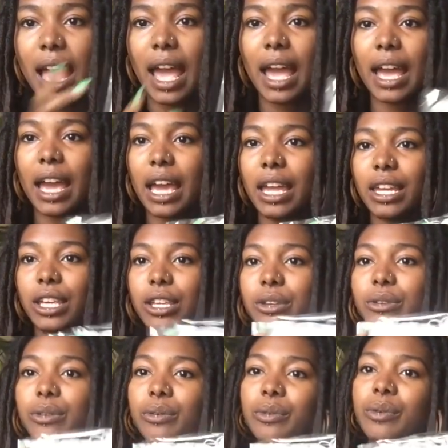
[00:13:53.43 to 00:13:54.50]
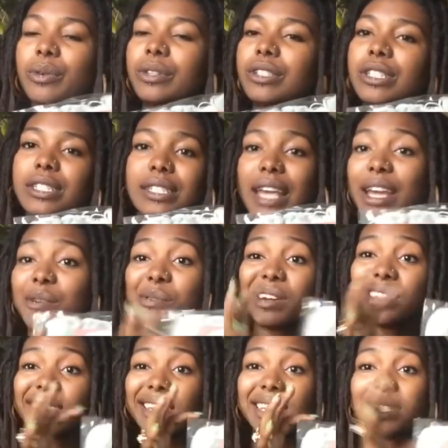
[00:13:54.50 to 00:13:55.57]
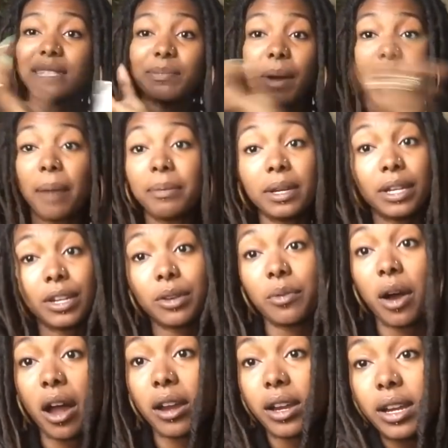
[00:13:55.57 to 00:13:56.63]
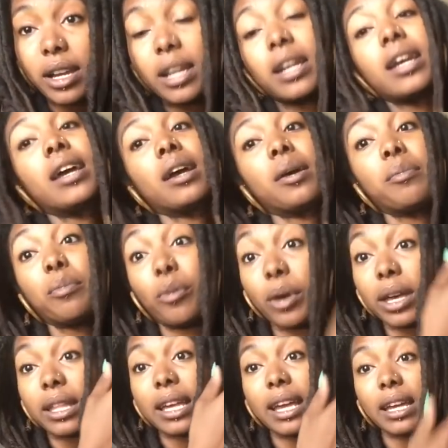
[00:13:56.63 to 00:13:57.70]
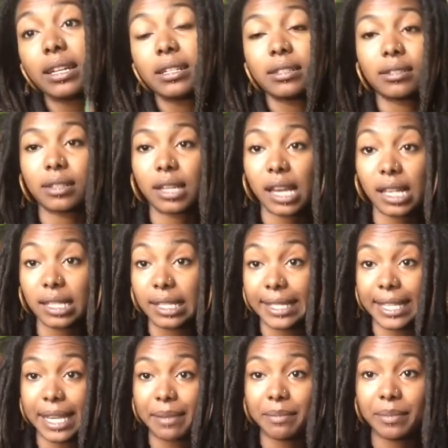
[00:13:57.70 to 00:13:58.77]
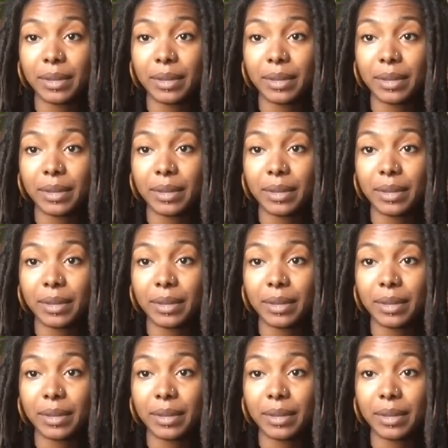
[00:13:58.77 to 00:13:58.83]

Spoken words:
And you just take one of these, pop it in your water, boil it, and steam.